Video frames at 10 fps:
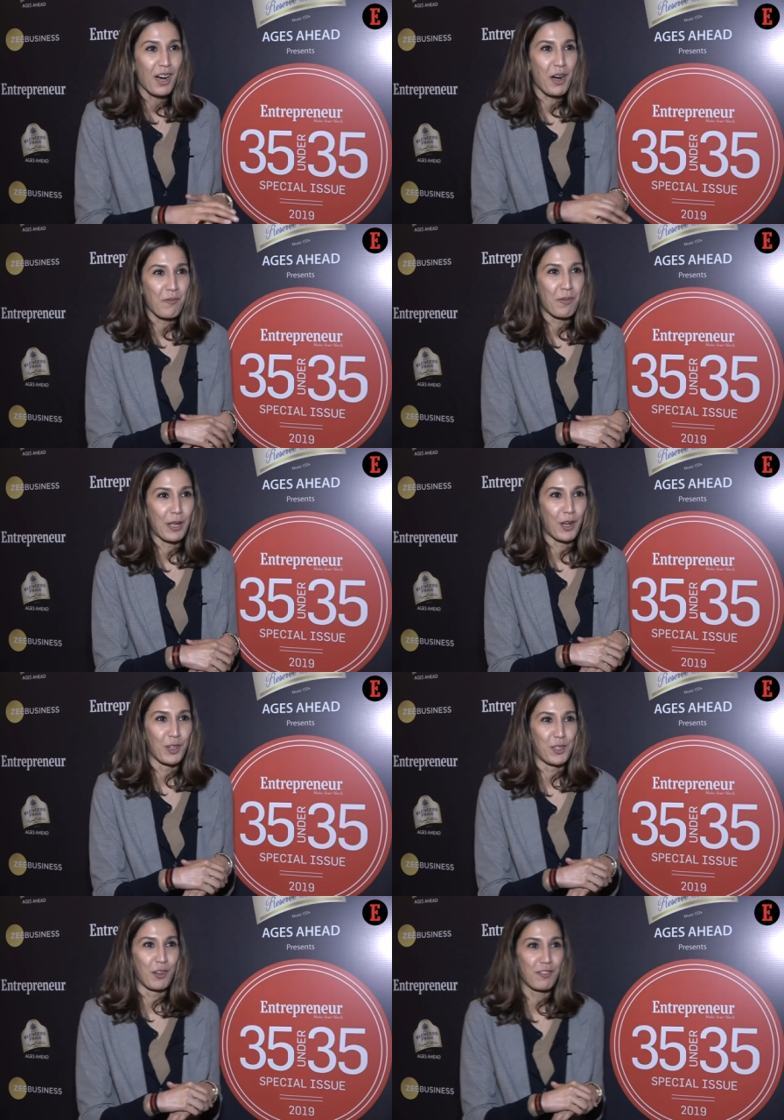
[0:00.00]
um,
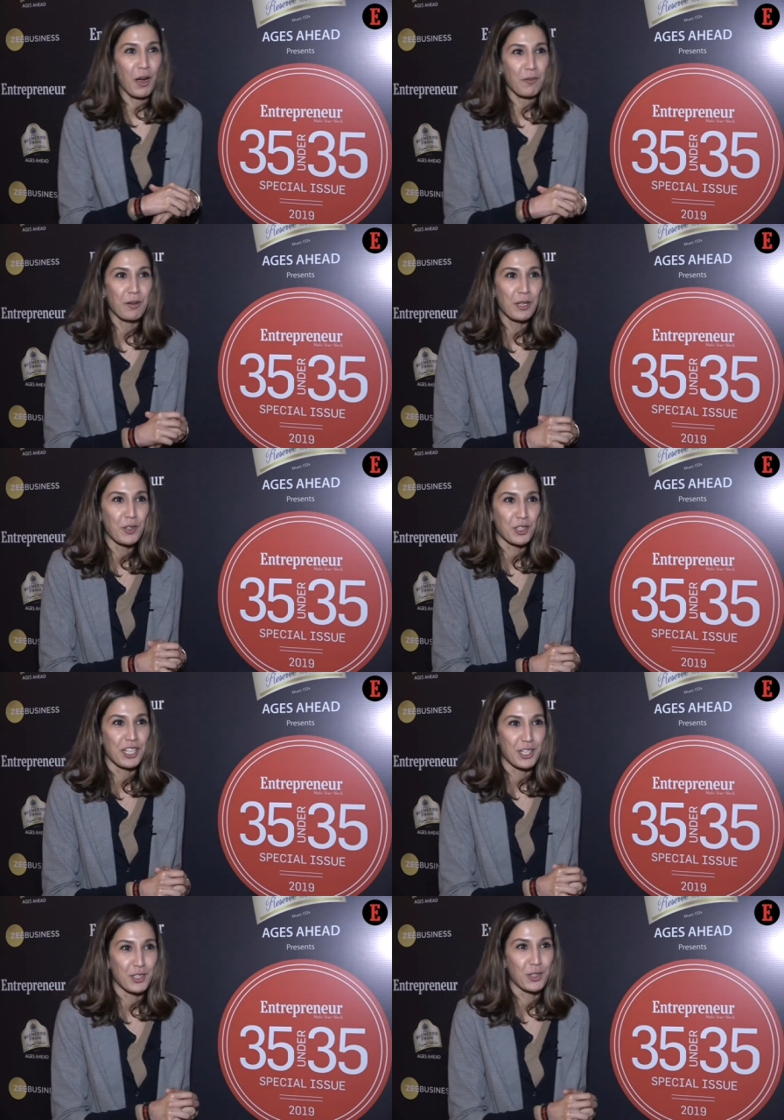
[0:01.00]
because of our
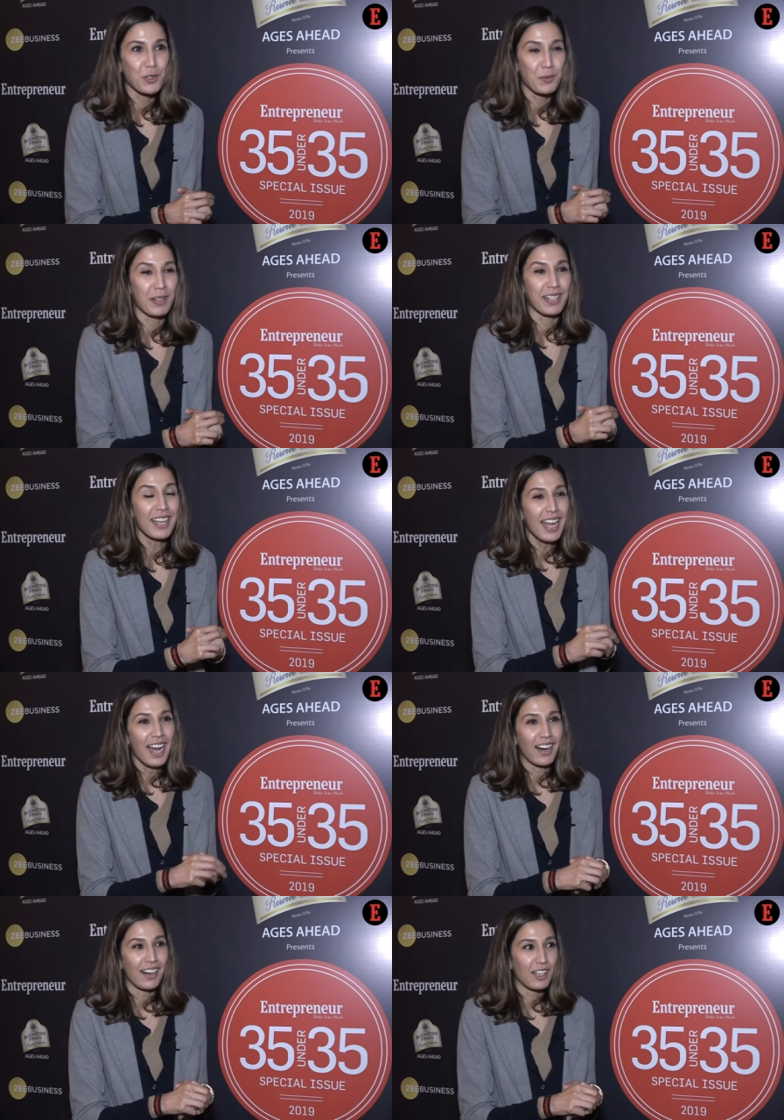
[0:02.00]
pollution issues, but,
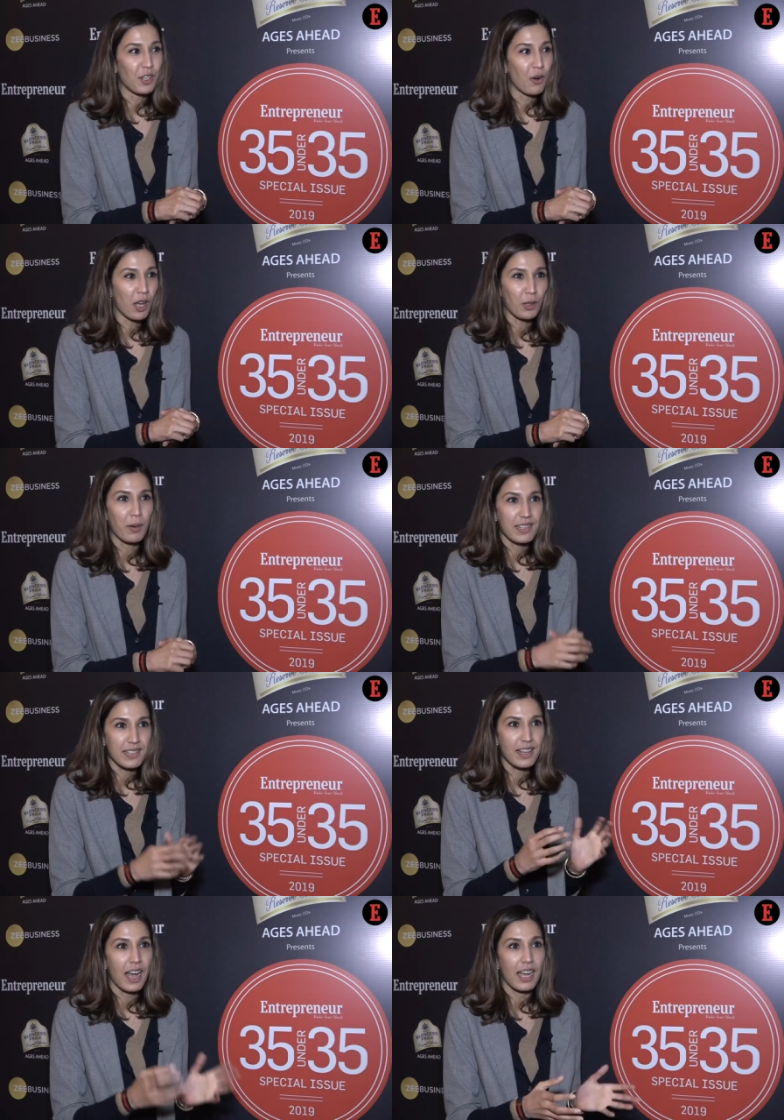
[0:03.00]
uh, you know, otherwise the
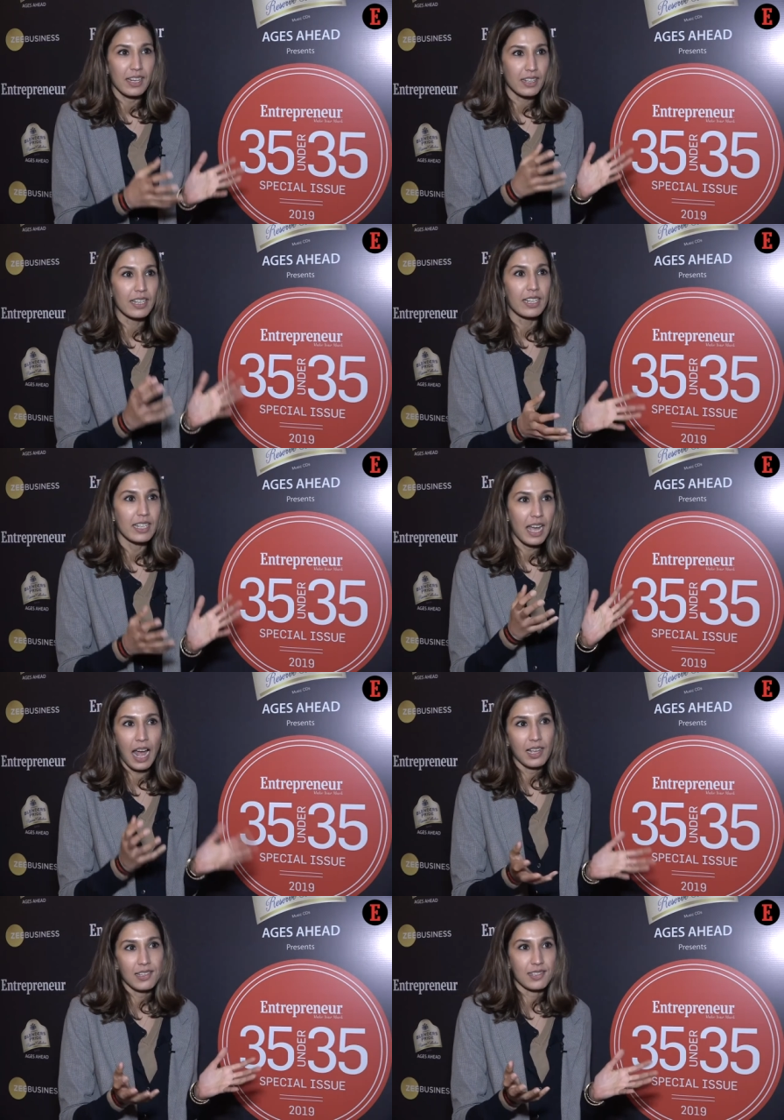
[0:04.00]
sky really
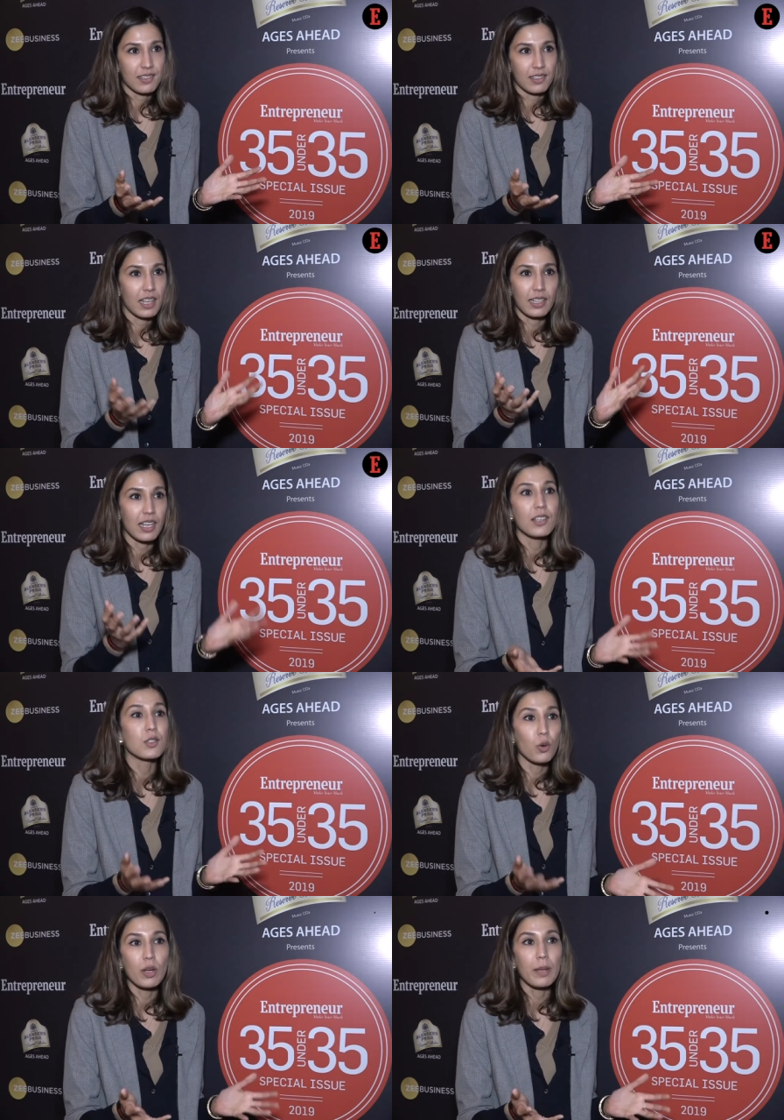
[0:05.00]
has, there, there is
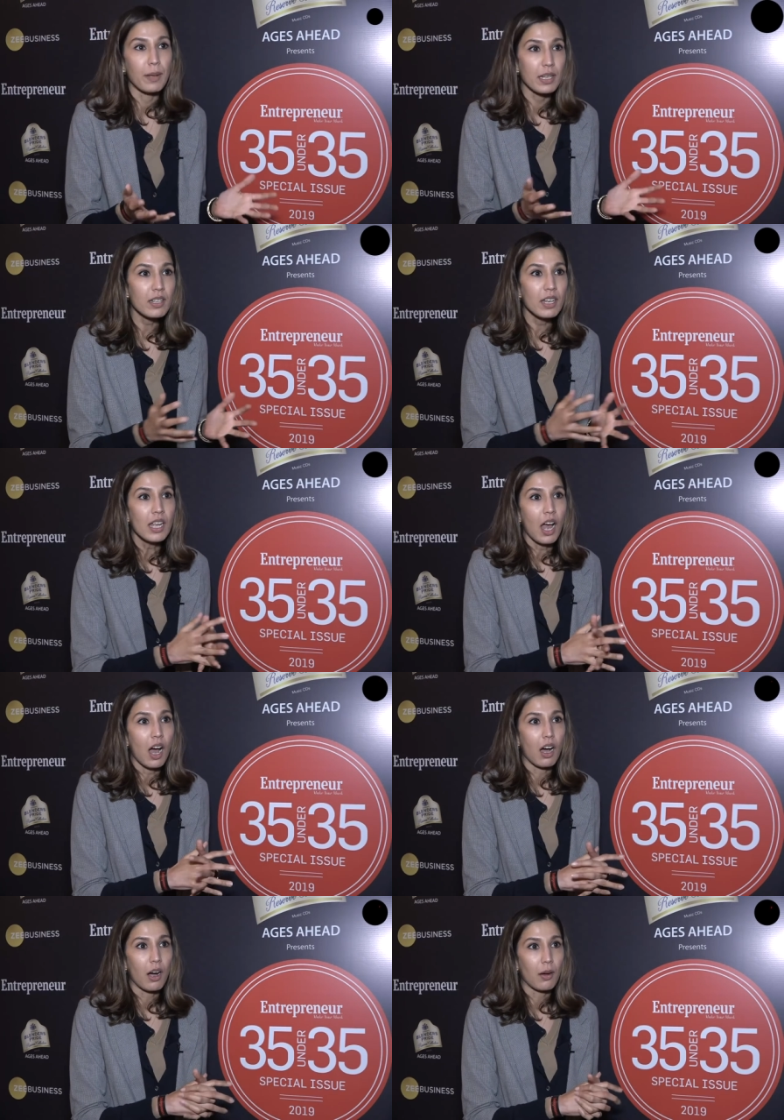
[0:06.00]
no limit.
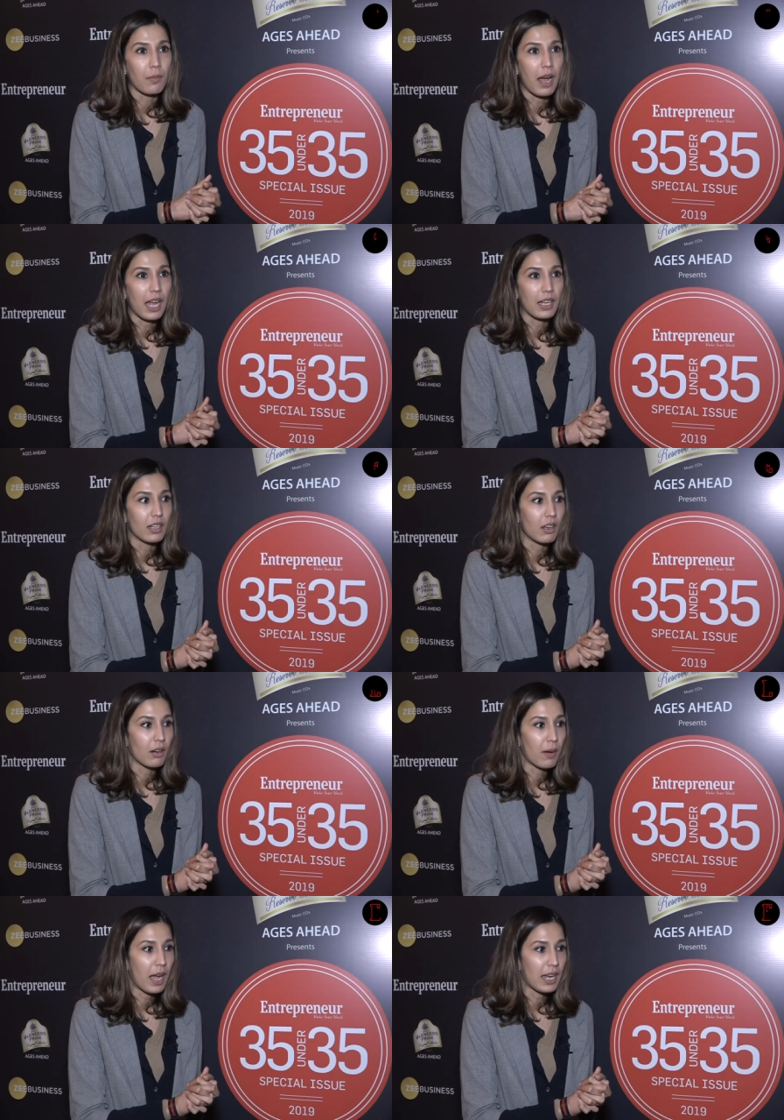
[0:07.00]
Um, and
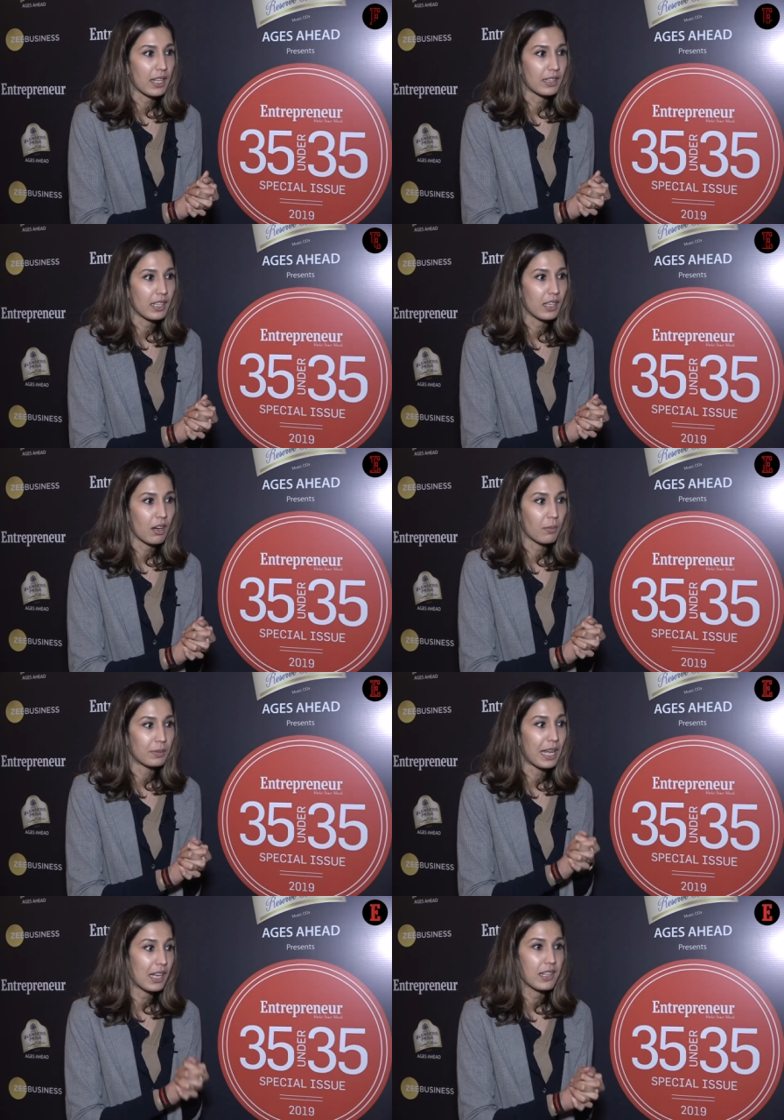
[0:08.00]
uh, and I think um,
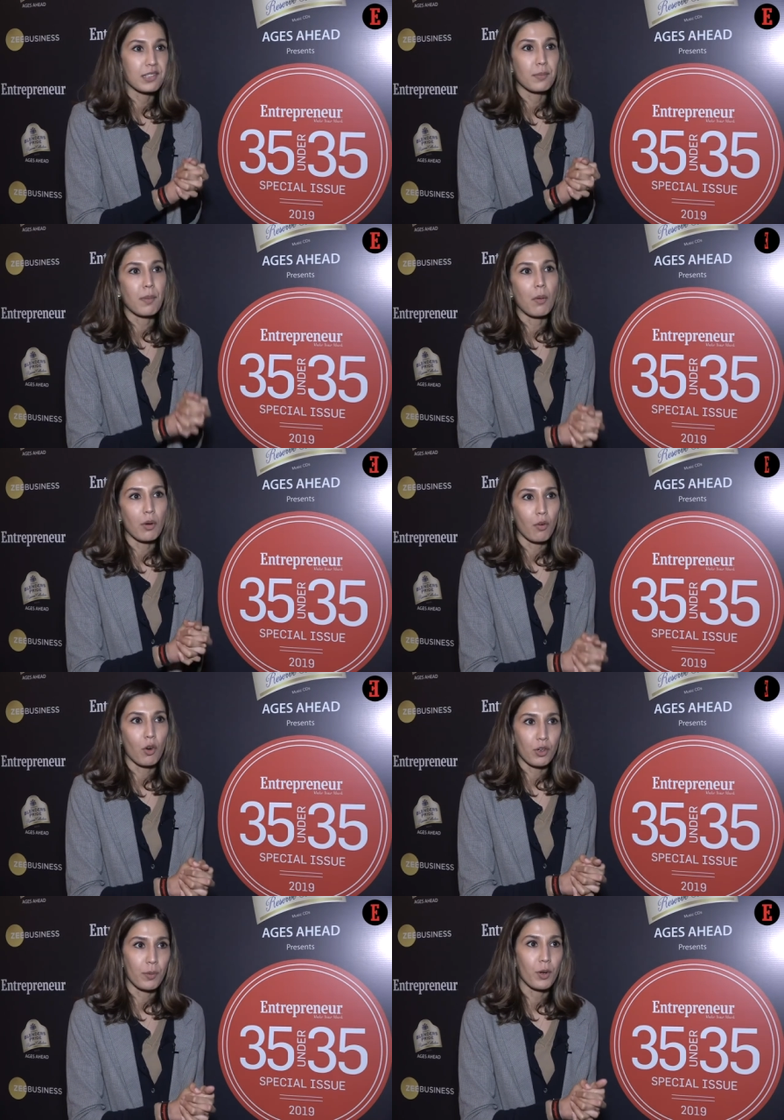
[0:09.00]
that is the power of
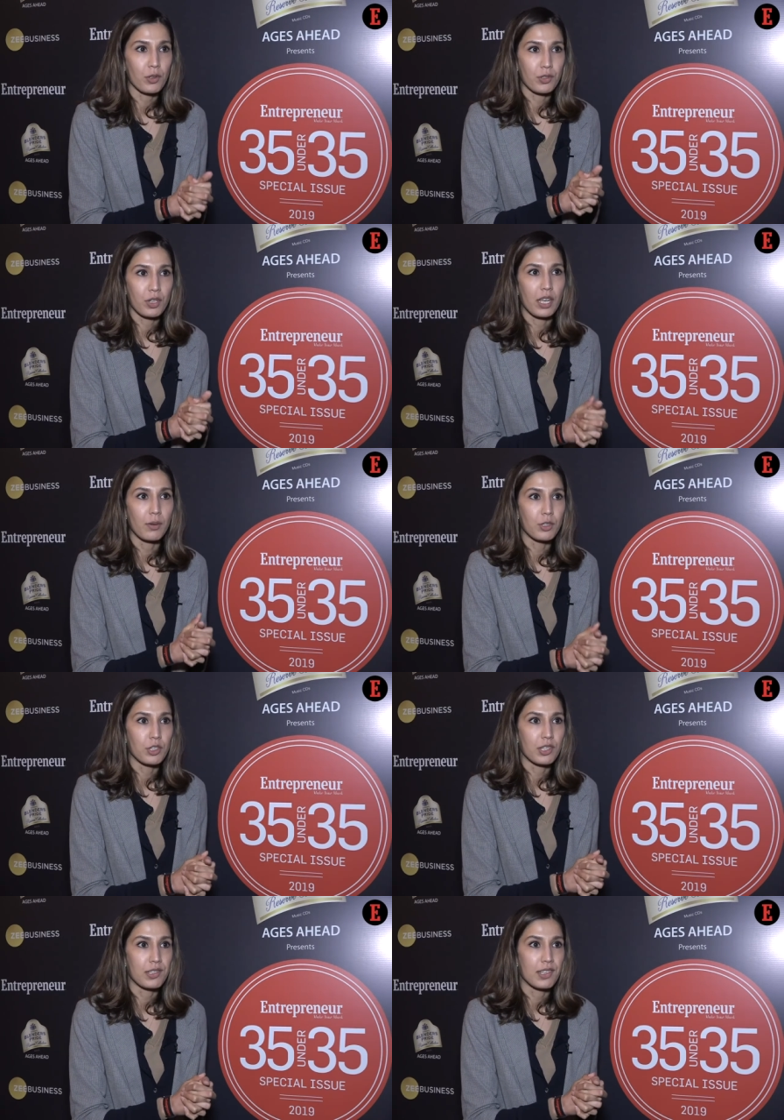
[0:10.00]
entrepreneurs today, which
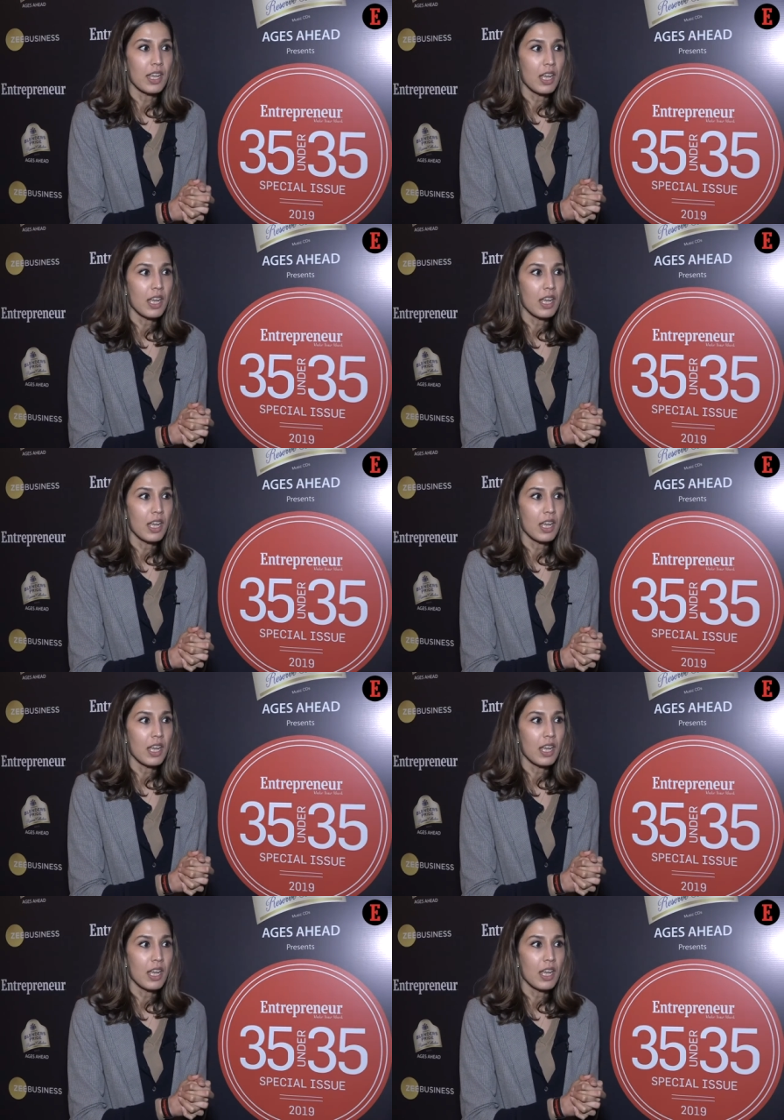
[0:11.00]
is